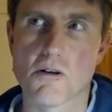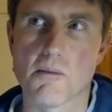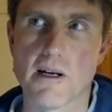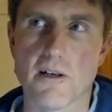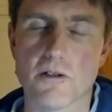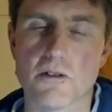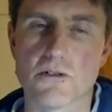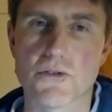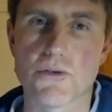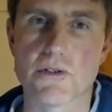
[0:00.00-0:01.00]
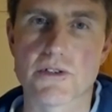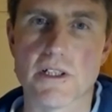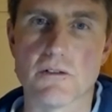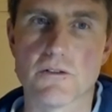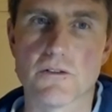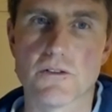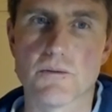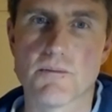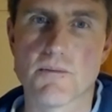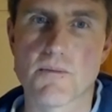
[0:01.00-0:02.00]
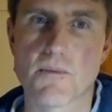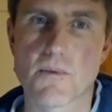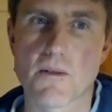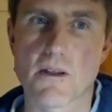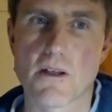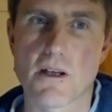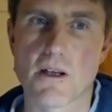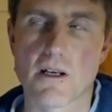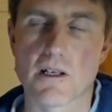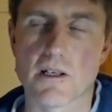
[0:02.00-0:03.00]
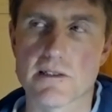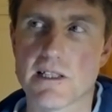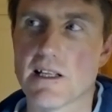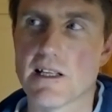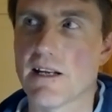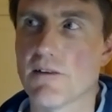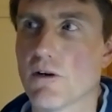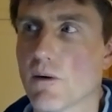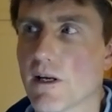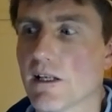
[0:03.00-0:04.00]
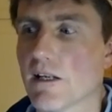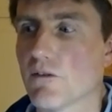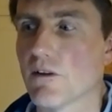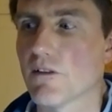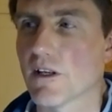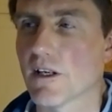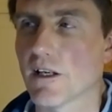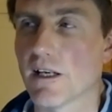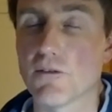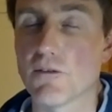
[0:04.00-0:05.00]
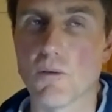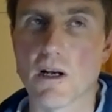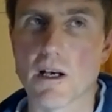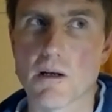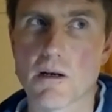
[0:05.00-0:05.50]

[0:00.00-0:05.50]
my own true self. And I see that everywhere, in everything and everyone.